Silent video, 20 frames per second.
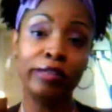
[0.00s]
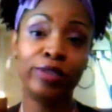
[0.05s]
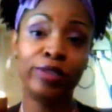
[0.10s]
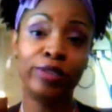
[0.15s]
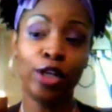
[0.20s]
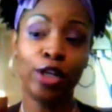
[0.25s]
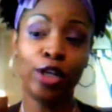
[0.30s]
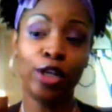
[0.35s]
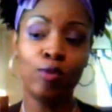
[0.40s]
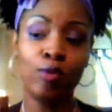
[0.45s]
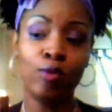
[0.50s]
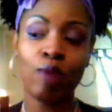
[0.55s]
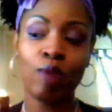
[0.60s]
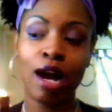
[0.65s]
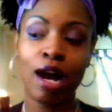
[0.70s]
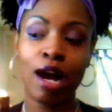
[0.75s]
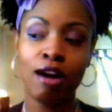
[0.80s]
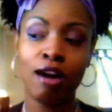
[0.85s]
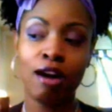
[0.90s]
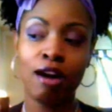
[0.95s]
So
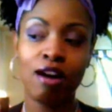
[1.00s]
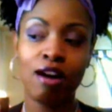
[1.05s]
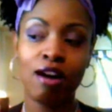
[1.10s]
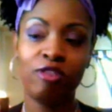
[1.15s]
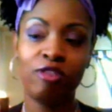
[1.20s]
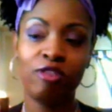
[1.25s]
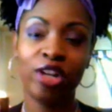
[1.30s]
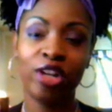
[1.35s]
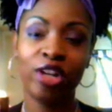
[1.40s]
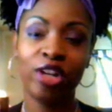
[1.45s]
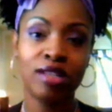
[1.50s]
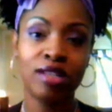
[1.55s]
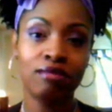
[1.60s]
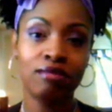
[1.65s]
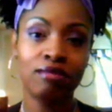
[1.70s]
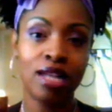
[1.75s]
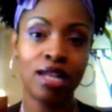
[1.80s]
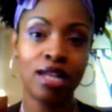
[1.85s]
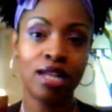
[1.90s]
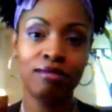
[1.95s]
I'll figure
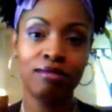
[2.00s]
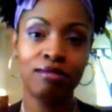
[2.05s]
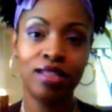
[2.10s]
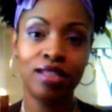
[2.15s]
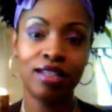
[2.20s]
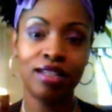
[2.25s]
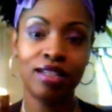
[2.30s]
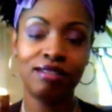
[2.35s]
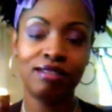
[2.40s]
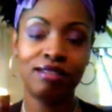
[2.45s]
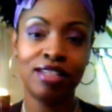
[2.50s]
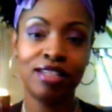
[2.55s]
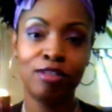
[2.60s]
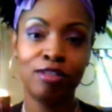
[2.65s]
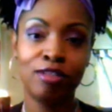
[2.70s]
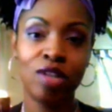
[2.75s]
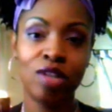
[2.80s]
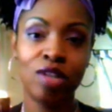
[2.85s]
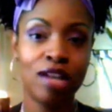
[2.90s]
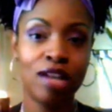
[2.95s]
something out with it, and
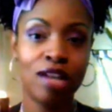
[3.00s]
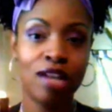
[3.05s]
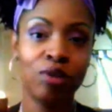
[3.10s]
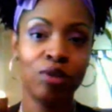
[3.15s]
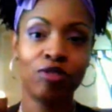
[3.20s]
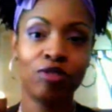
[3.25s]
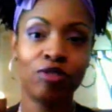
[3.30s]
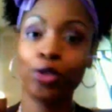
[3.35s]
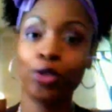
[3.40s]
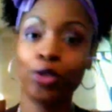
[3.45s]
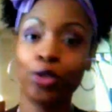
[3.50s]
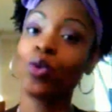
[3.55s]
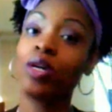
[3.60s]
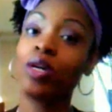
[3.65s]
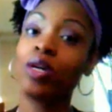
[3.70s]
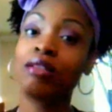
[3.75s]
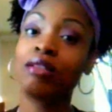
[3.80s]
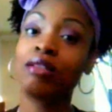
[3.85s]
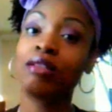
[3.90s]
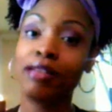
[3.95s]
you guys will be the first
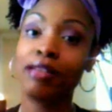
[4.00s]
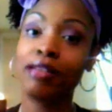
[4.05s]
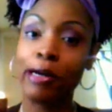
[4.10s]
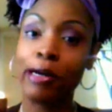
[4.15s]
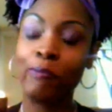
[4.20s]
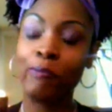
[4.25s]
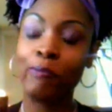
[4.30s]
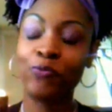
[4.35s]
ones to know.